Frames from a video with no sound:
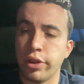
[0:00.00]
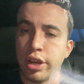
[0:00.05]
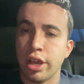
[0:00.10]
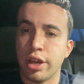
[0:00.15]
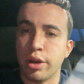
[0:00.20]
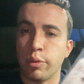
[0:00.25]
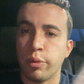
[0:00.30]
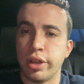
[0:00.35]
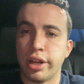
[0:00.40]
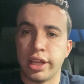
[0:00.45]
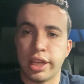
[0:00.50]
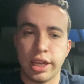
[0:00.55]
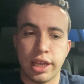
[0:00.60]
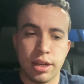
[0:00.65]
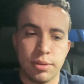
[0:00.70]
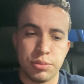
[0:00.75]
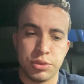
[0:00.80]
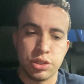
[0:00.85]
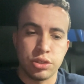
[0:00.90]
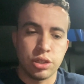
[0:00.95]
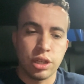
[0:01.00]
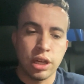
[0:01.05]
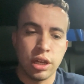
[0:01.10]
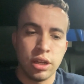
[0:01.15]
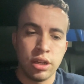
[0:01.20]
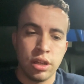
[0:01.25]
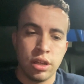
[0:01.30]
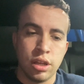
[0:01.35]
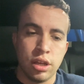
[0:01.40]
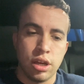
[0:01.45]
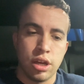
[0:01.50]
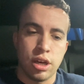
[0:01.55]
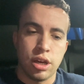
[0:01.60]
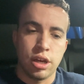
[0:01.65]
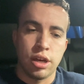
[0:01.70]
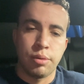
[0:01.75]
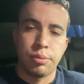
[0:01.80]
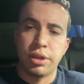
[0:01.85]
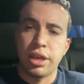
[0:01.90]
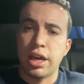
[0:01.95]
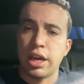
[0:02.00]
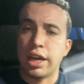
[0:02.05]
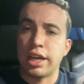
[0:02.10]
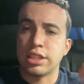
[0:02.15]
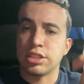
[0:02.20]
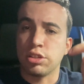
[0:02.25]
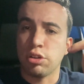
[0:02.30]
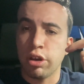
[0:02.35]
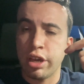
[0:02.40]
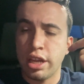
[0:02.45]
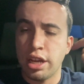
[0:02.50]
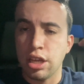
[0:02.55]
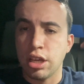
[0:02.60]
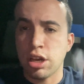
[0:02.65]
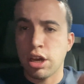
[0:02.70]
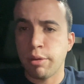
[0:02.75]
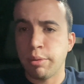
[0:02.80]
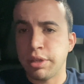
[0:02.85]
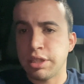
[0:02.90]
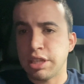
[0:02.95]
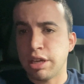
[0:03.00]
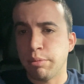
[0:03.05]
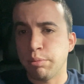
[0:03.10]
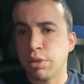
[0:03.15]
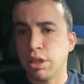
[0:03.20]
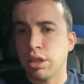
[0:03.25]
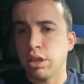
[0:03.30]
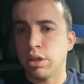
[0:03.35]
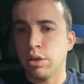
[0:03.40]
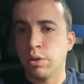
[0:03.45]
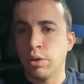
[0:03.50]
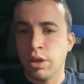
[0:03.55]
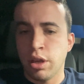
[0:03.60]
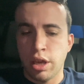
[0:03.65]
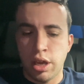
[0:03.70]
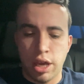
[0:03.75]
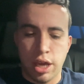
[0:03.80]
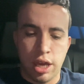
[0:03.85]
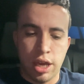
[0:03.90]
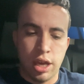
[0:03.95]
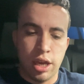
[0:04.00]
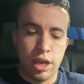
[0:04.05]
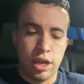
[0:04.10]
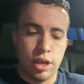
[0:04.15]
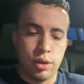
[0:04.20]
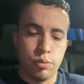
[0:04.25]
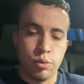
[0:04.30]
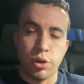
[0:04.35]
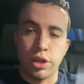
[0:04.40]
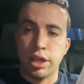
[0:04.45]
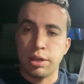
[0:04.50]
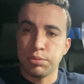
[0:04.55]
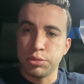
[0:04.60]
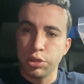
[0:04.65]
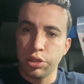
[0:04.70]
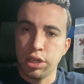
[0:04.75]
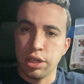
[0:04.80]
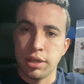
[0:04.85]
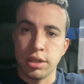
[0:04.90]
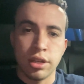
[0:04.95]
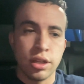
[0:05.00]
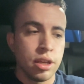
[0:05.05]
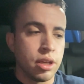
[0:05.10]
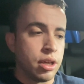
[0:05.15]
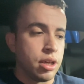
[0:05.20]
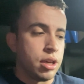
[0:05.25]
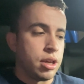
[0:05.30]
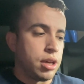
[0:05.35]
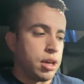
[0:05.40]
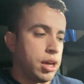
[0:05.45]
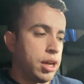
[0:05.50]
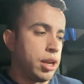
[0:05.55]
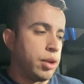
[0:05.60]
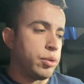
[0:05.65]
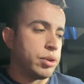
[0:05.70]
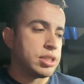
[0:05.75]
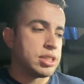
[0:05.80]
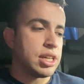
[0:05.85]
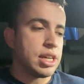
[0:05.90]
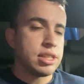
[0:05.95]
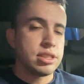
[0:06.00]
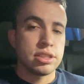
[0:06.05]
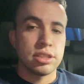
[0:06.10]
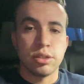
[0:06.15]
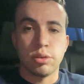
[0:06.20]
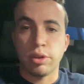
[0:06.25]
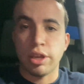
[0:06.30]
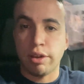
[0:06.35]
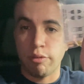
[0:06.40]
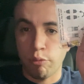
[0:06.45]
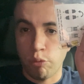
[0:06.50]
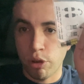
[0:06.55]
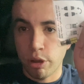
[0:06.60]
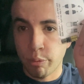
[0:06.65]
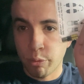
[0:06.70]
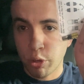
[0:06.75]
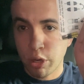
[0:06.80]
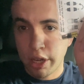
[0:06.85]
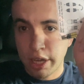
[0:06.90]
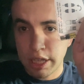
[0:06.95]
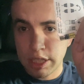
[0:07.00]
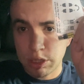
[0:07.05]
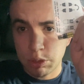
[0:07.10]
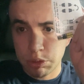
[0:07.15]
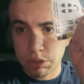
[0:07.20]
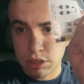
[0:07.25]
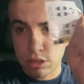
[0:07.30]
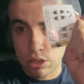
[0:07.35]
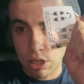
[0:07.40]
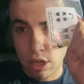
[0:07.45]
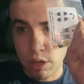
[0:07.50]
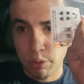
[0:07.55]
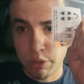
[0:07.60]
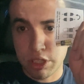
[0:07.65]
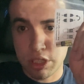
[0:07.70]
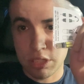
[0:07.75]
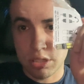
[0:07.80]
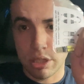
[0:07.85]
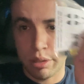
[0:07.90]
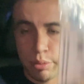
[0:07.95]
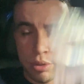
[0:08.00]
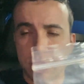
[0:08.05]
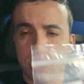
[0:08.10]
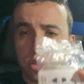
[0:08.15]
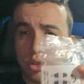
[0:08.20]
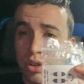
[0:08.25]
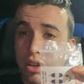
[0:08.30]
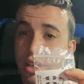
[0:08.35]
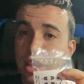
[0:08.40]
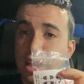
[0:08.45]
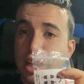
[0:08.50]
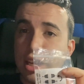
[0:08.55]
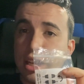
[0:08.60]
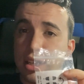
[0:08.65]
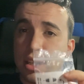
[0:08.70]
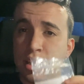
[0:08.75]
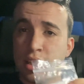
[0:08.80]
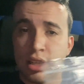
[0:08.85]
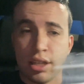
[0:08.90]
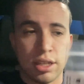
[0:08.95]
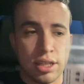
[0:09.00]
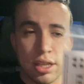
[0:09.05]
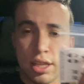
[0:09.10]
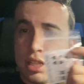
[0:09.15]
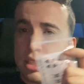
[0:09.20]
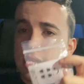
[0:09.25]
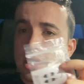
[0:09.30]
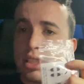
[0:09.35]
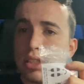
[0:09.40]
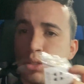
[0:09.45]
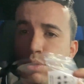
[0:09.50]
out a way to get them to you. But yeah, guys, go ahead and comment down below, and we'll get them to you. Anyways, guys, we have one more light to install, which is going to be the trunk light. Let's get to